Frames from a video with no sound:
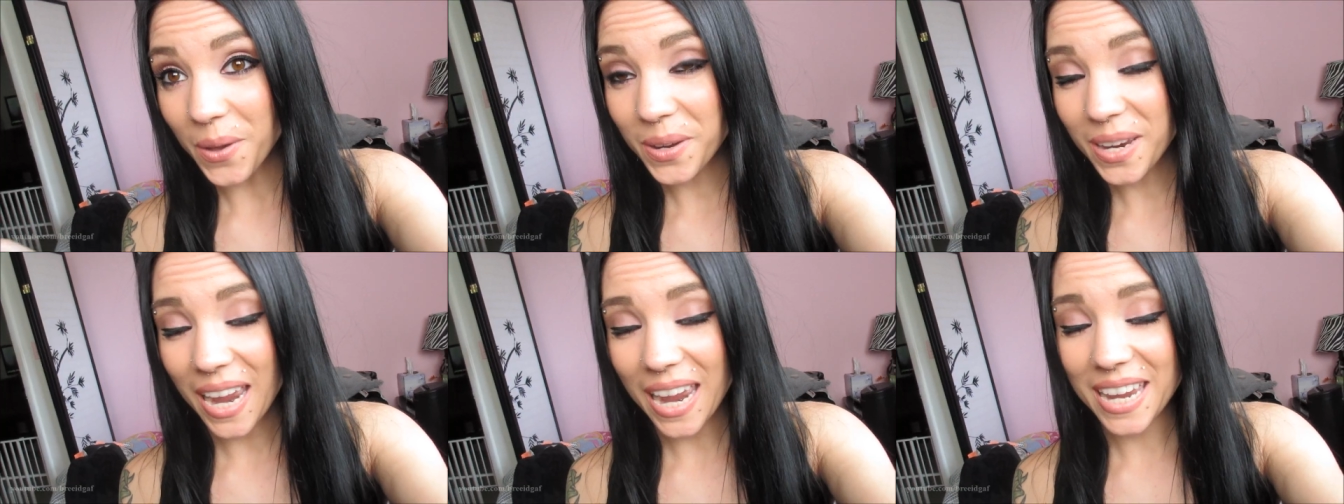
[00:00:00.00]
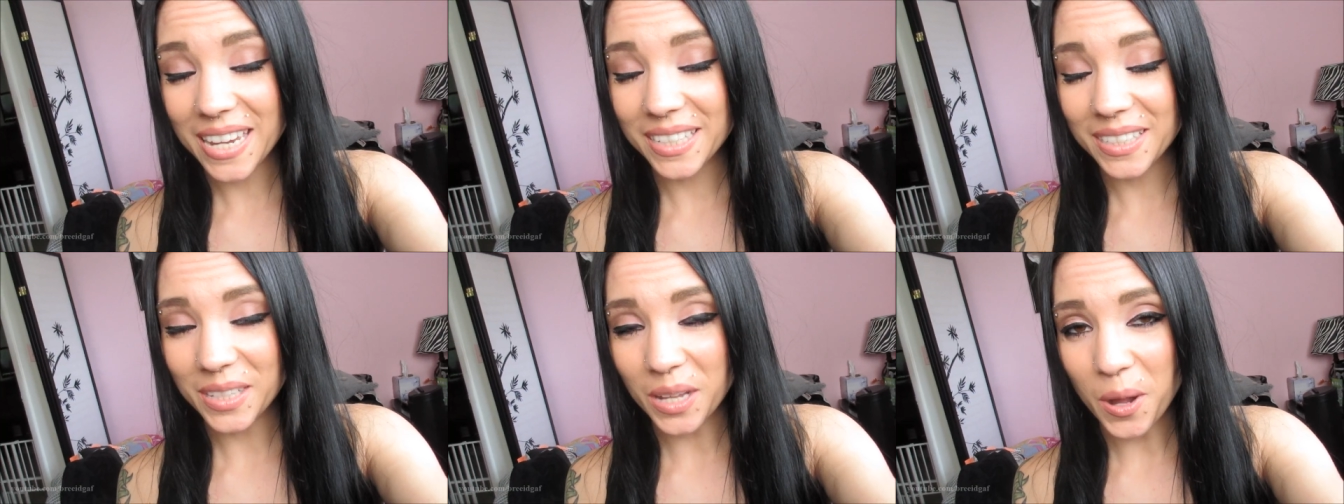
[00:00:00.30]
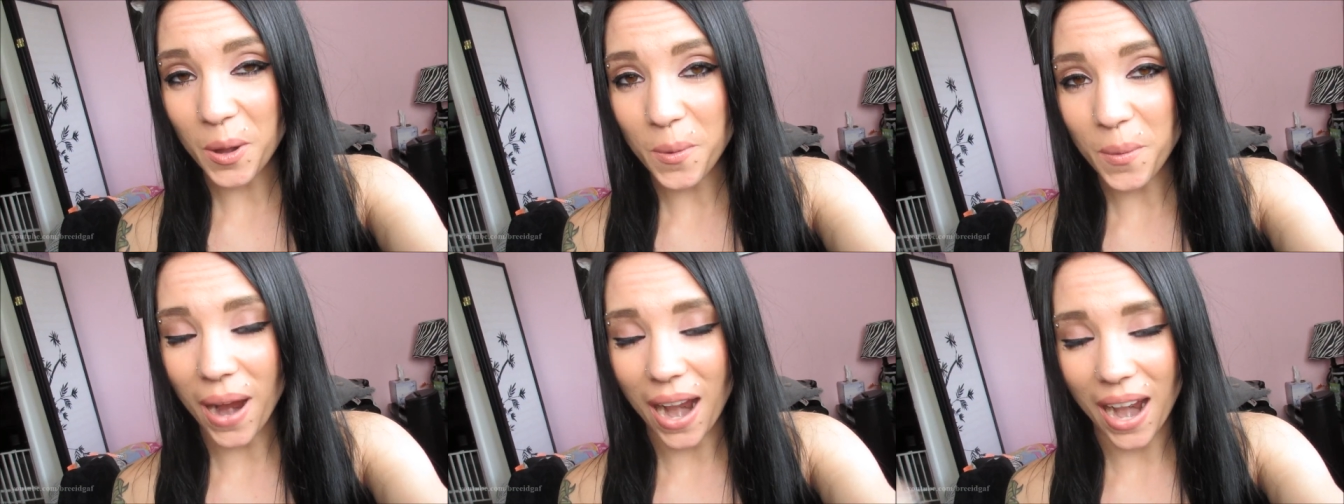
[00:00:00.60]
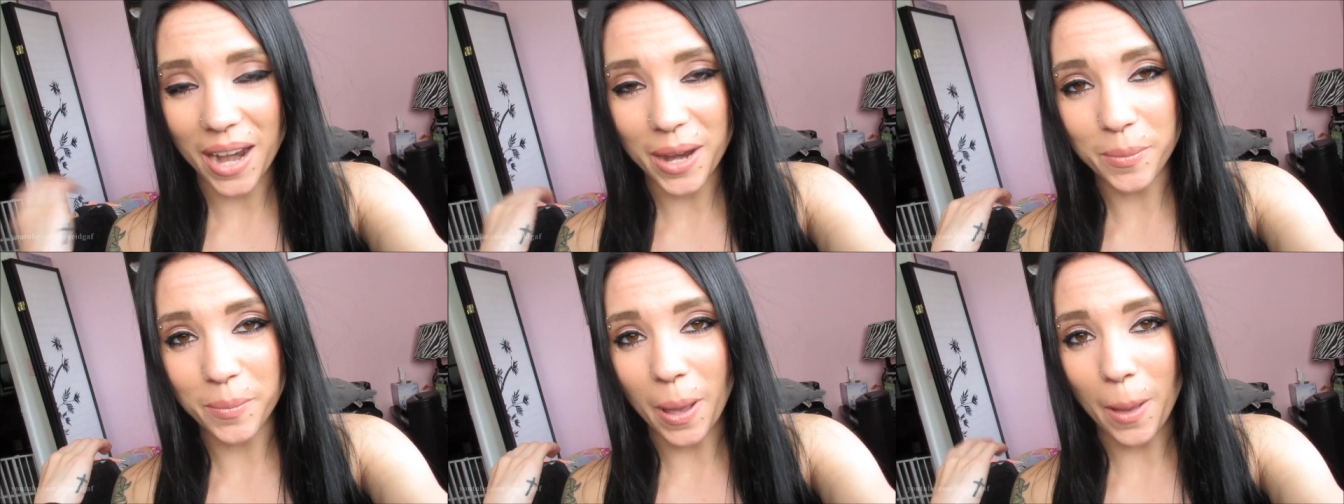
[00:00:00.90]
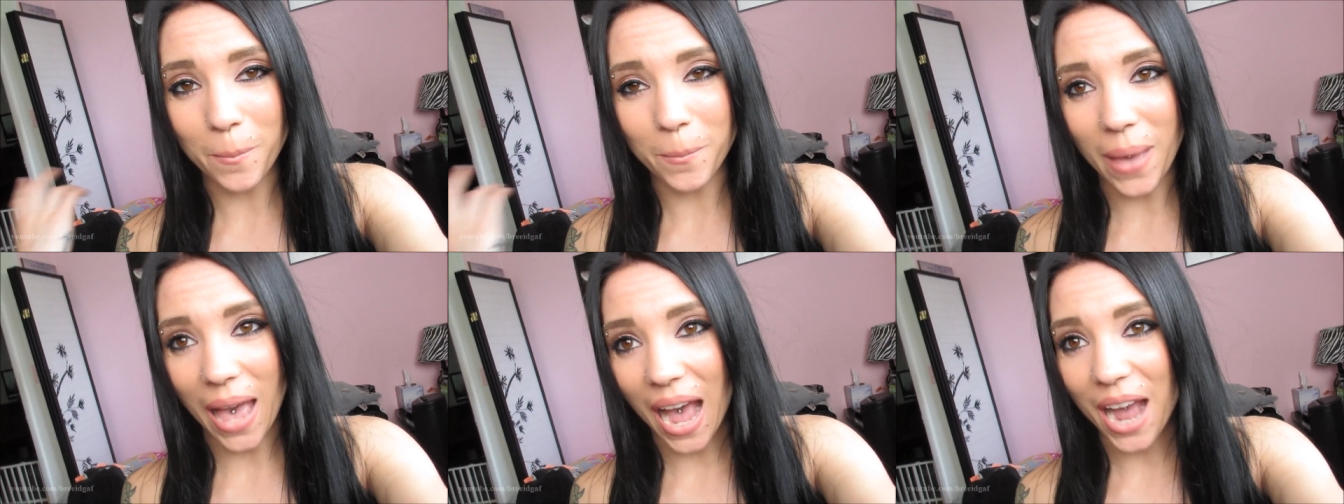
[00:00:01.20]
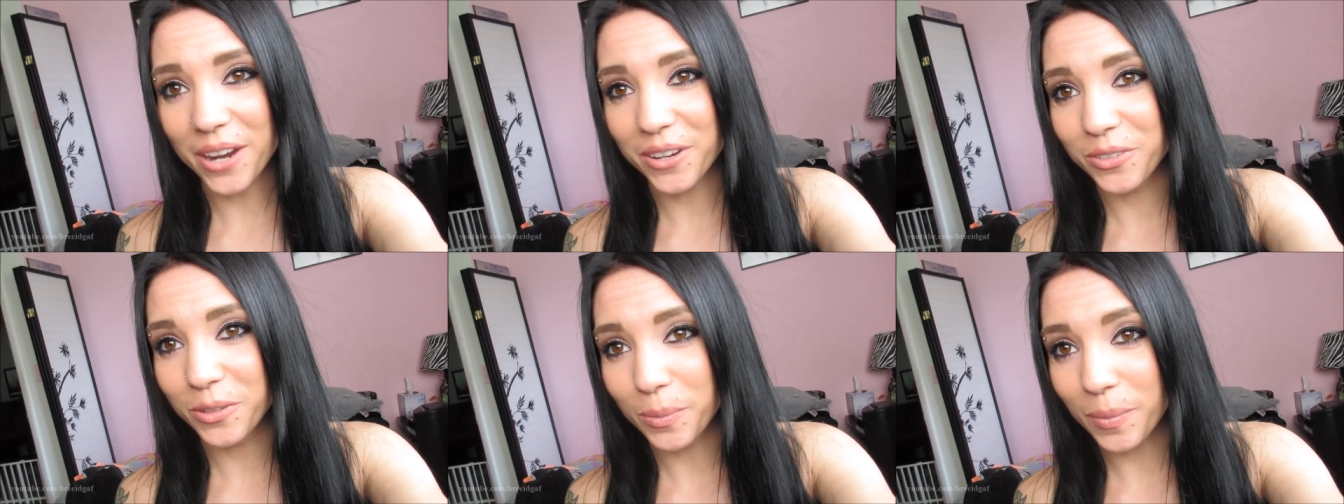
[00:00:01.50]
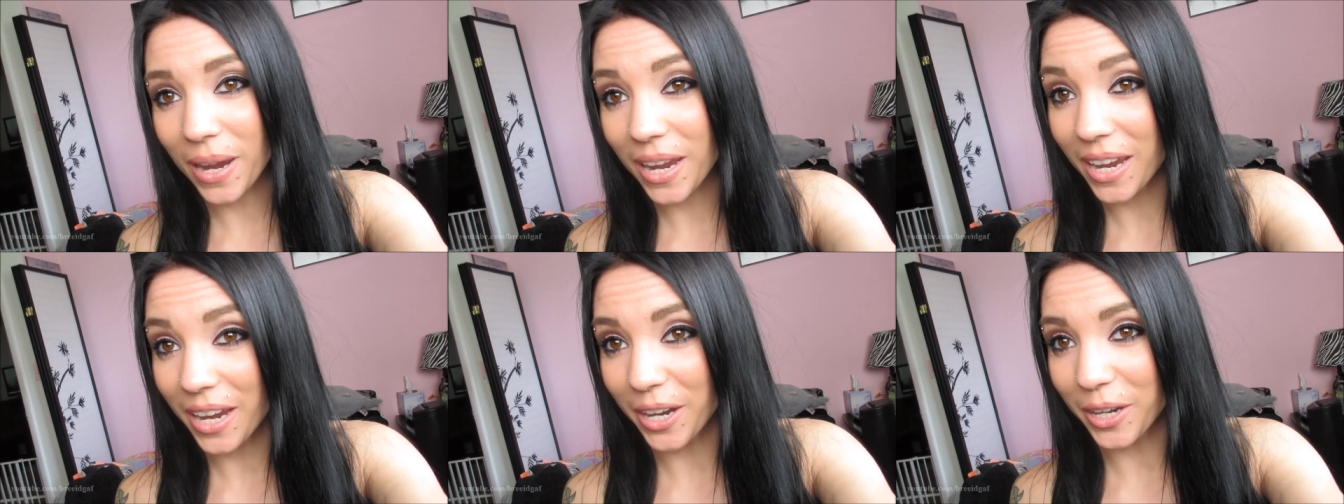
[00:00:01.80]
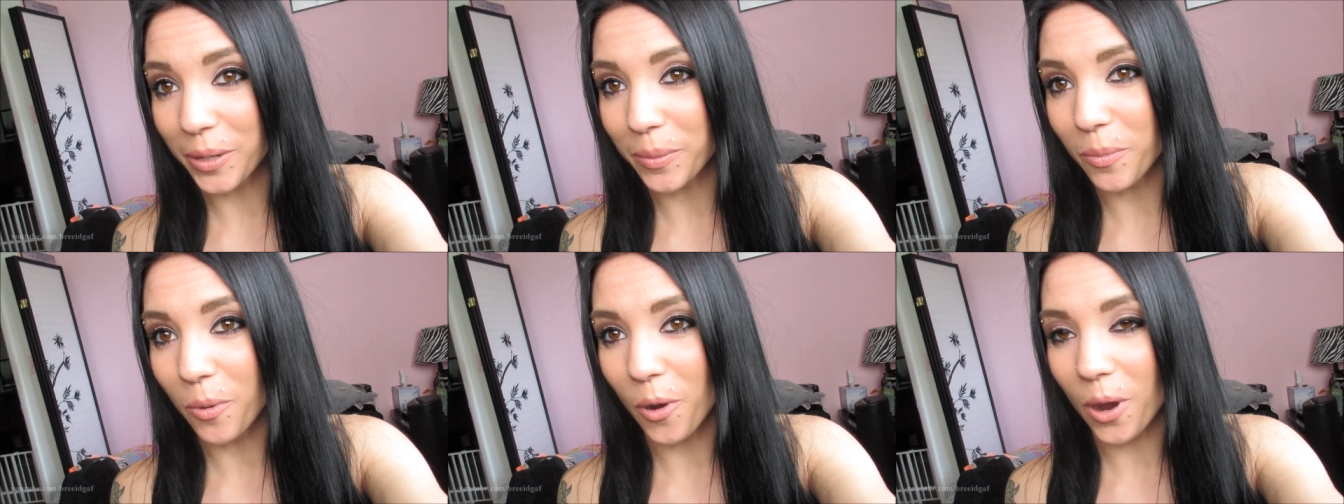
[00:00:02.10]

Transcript: Okay, so I'm back for my hair